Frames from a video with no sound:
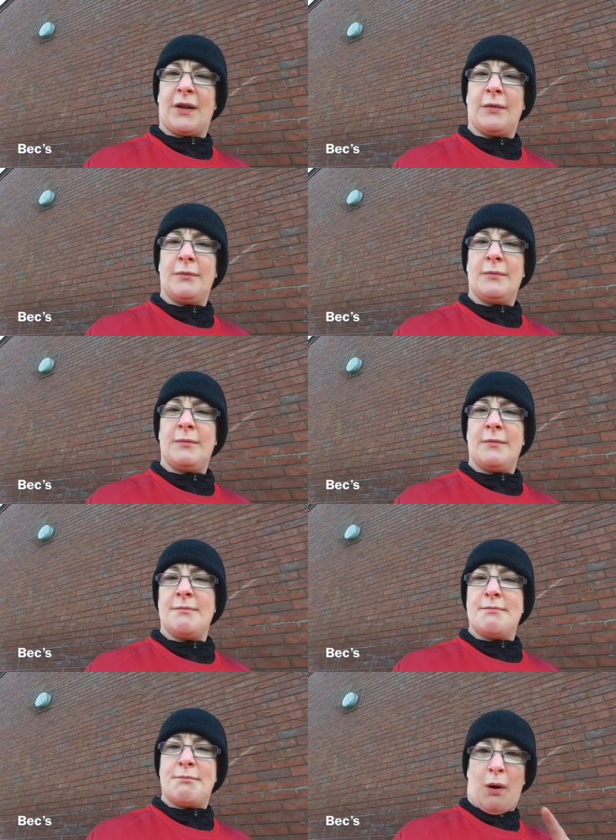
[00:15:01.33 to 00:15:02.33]

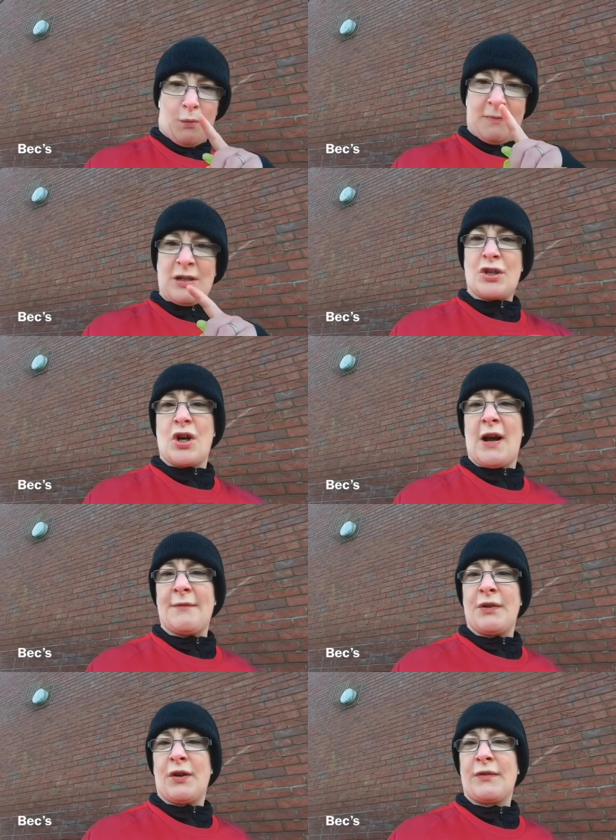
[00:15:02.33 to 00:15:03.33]
but I'll make sure I have a
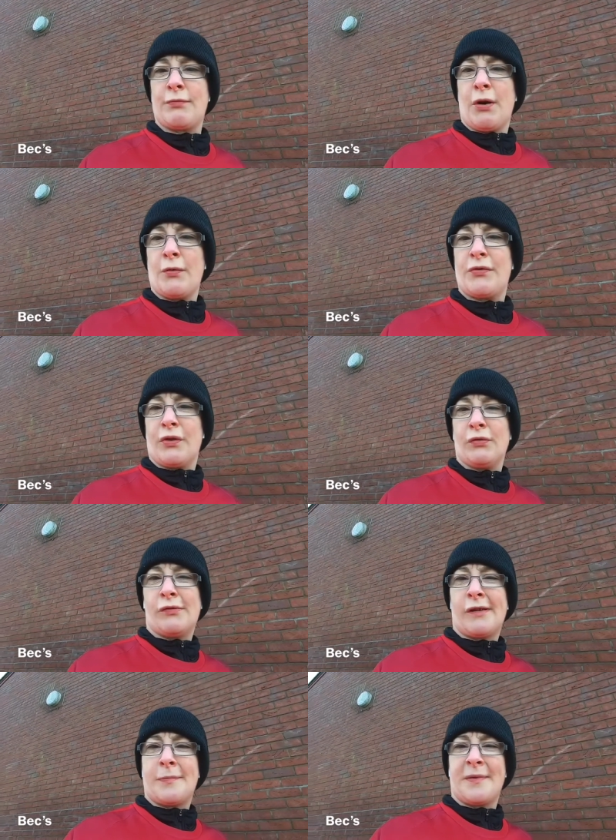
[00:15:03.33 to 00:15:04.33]
nice roast on
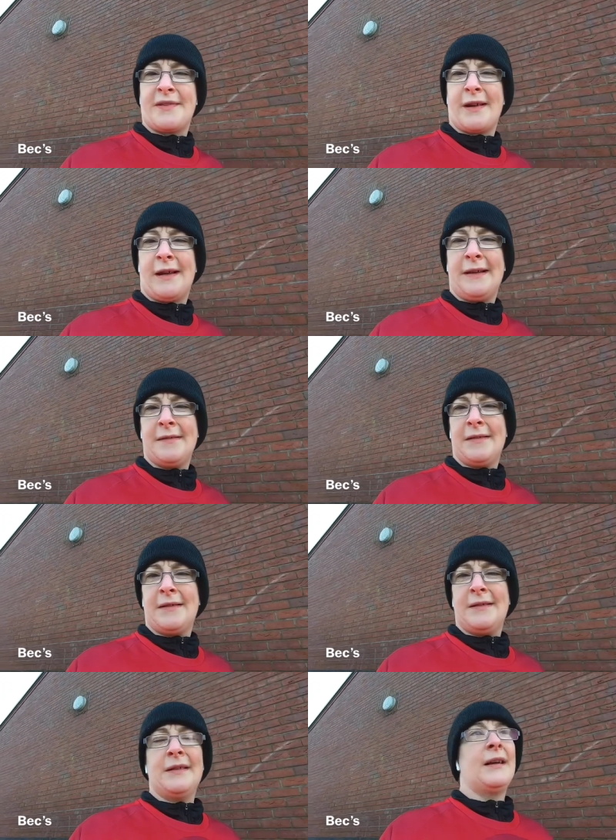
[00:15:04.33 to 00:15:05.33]
Christmas Day
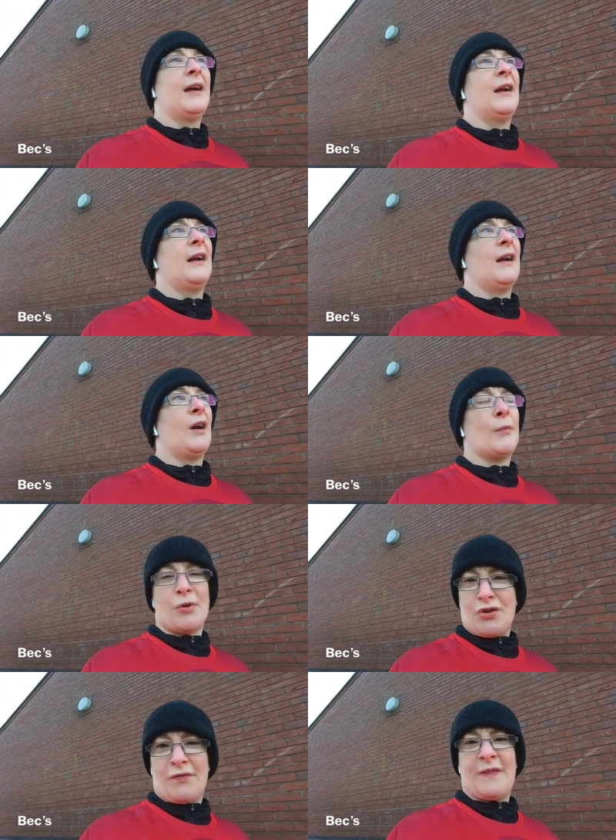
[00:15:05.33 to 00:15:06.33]
and
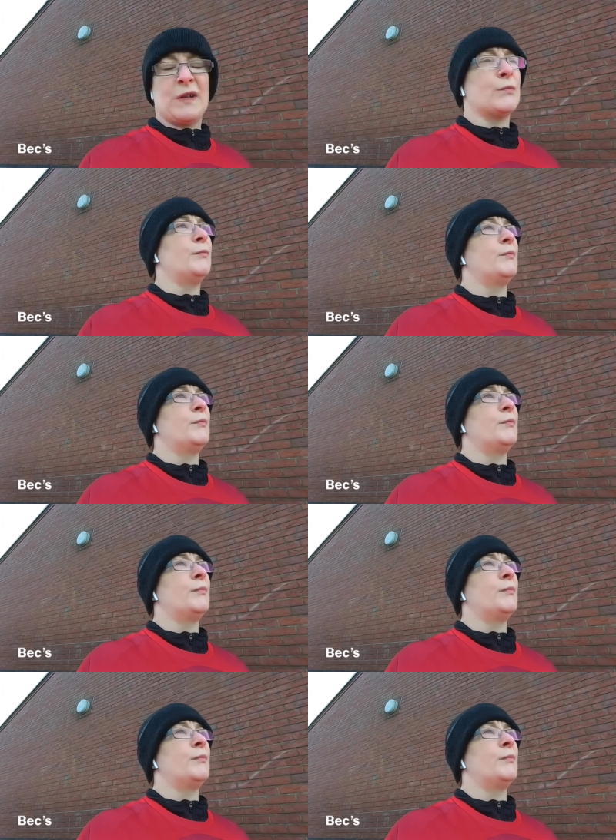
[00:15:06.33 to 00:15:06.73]
watch a film